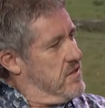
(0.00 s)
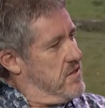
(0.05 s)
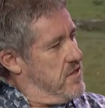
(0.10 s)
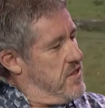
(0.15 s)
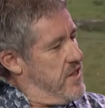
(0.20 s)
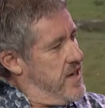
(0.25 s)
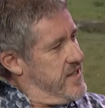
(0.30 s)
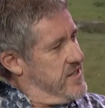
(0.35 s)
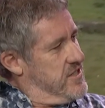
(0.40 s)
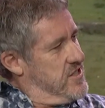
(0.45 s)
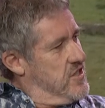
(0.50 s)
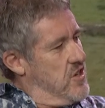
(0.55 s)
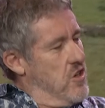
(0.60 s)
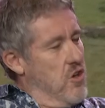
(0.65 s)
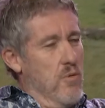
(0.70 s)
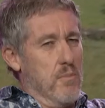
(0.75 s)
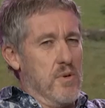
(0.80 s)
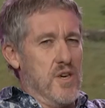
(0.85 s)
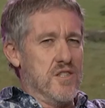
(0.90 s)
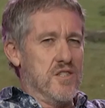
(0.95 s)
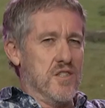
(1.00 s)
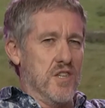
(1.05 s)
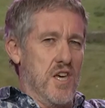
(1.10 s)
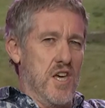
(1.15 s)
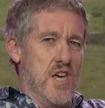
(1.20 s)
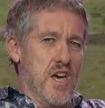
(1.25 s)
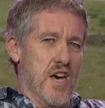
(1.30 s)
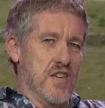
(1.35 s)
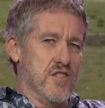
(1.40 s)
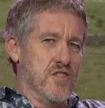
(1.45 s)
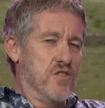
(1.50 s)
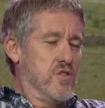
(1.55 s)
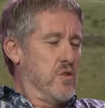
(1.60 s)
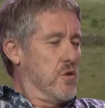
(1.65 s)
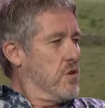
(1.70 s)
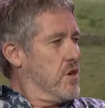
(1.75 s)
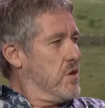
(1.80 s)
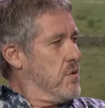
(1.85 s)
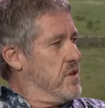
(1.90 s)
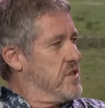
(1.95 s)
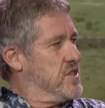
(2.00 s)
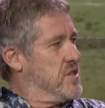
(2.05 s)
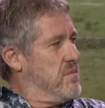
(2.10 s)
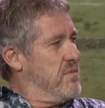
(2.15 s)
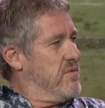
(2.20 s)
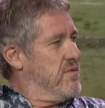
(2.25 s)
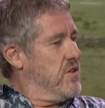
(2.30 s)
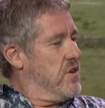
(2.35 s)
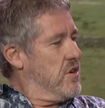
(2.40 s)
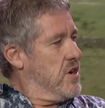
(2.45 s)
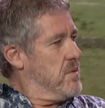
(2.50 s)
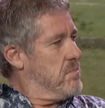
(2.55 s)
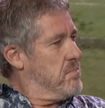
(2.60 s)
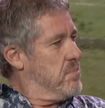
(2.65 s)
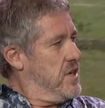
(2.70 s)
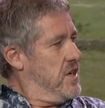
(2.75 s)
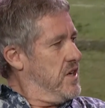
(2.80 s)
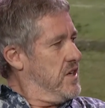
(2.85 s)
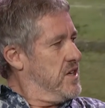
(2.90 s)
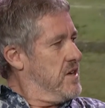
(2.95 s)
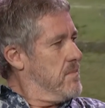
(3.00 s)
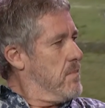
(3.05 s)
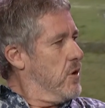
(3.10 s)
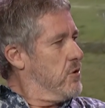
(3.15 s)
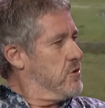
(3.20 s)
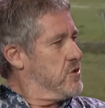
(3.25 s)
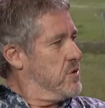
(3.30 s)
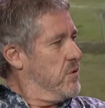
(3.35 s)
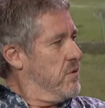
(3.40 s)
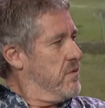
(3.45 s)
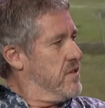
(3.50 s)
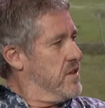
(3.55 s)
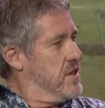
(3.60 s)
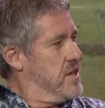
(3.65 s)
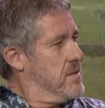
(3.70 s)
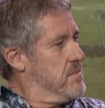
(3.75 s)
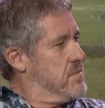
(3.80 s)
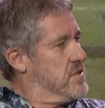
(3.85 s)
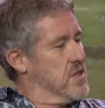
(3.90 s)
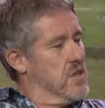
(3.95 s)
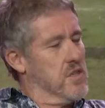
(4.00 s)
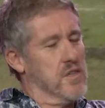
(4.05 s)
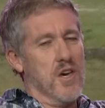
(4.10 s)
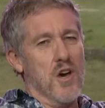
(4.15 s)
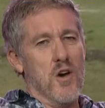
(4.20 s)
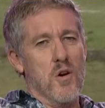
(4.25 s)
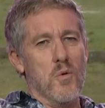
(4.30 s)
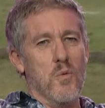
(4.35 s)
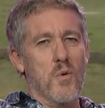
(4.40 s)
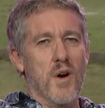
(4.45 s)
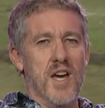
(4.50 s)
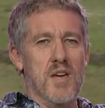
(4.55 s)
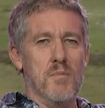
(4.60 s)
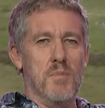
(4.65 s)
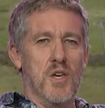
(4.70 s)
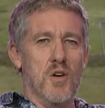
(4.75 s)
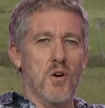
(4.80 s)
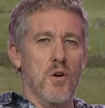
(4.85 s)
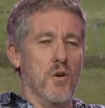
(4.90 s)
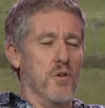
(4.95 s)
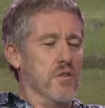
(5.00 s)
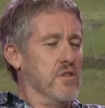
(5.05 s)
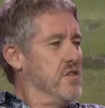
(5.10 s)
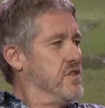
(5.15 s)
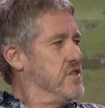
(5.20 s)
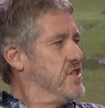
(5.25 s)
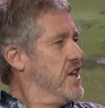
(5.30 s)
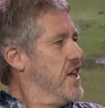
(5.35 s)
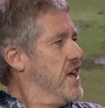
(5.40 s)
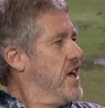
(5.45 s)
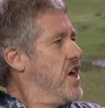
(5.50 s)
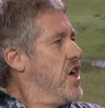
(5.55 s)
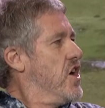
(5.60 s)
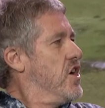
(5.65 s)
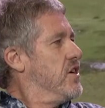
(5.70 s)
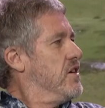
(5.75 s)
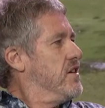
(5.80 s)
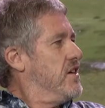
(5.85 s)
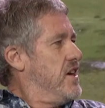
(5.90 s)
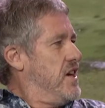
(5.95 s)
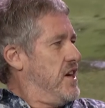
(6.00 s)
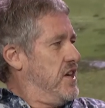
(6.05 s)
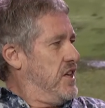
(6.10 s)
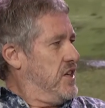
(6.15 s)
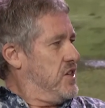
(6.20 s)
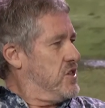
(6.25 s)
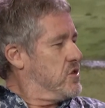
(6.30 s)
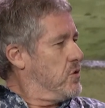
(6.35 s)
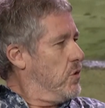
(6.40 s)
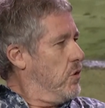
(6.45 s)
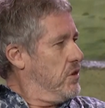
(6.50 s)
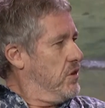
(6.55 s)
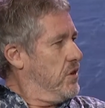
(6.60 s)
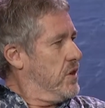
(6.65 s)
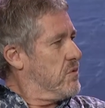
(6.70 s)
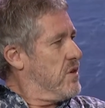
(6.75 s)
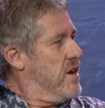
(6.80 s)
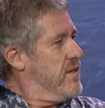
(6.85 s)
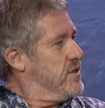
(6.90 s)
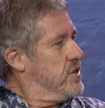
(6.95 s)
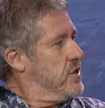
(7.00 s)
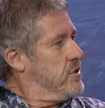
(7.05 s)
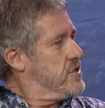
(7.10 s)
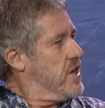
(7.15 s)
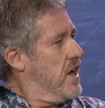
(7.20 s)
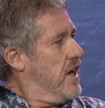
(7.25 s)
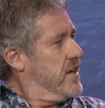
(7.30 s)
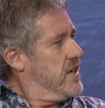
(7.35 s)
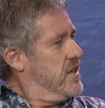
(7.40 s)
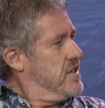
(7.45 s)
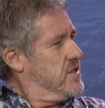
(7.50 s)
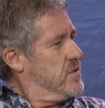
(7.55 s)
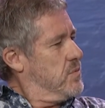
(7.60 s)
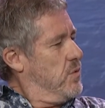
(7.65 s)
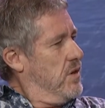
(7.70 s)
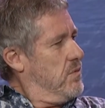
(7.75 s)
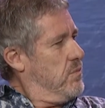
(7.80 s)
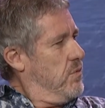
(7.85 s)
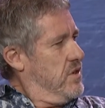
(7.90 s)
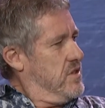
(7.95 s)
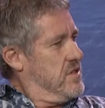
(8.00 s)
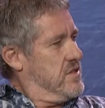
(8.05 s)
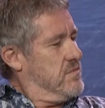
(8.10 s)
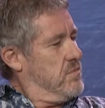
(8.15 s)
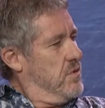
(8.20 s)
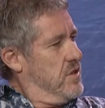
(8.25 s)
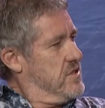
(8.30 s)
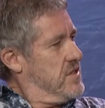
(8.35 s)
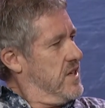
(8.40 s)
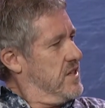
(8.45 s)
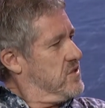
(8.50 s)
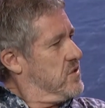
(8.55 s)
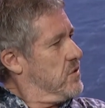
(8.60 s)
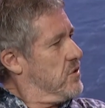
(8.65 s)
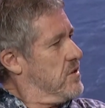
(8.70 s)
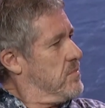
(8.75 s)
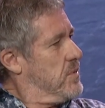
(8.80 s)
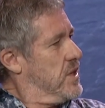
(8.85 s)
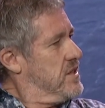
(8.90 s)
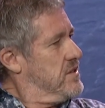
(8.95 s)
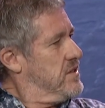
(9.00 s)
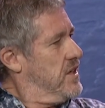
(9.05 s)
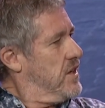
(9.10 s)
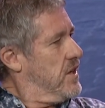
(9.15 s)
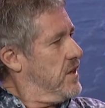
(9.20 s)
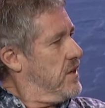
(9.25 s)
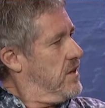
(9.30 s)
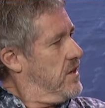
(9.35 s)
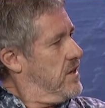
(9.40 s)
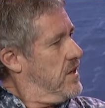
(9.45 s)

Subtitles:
That's obviously a story with some very big emotional themes that go way beyond hitting your quarterly revenue targets. Yep. What does that story mean to you?